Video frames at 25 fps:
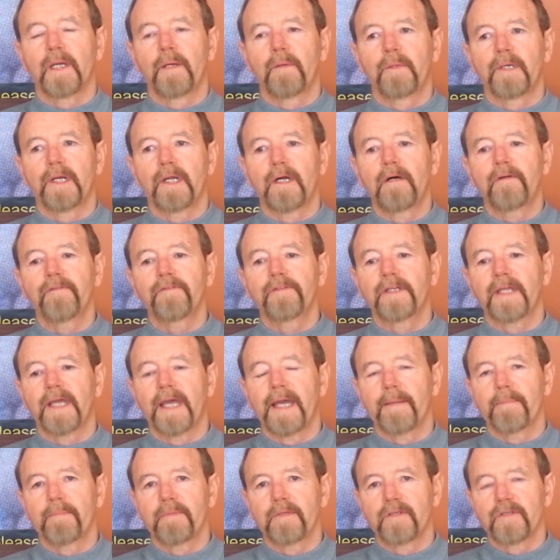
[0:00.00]
And what often
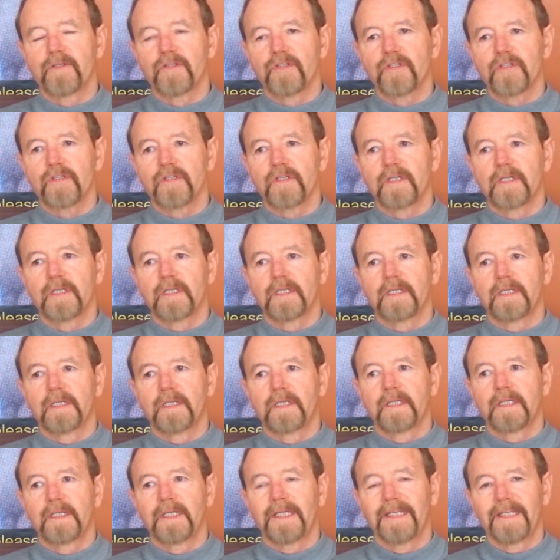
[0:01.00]
happens
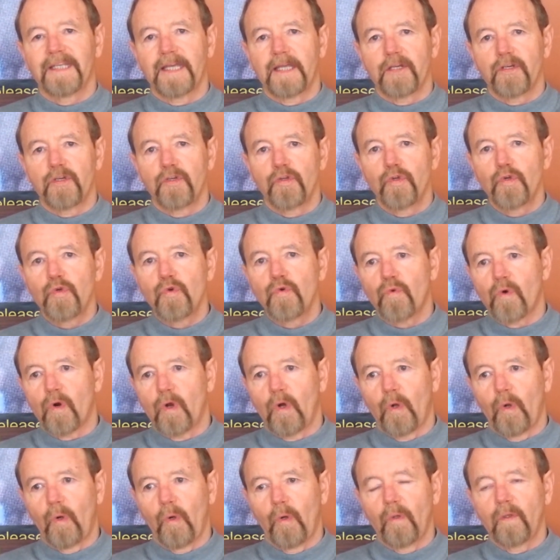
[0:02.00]
in that new
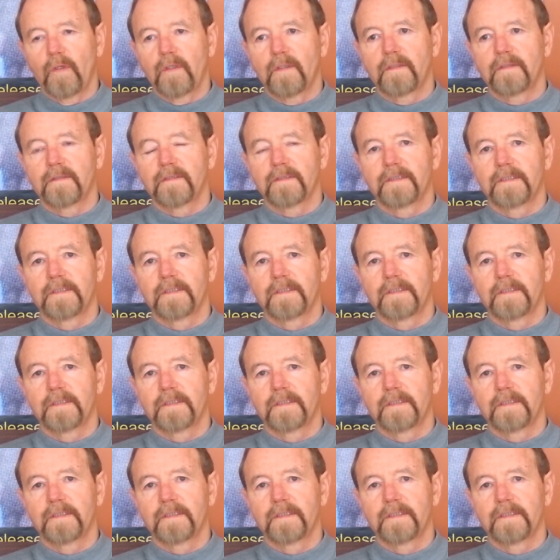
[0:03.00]
role,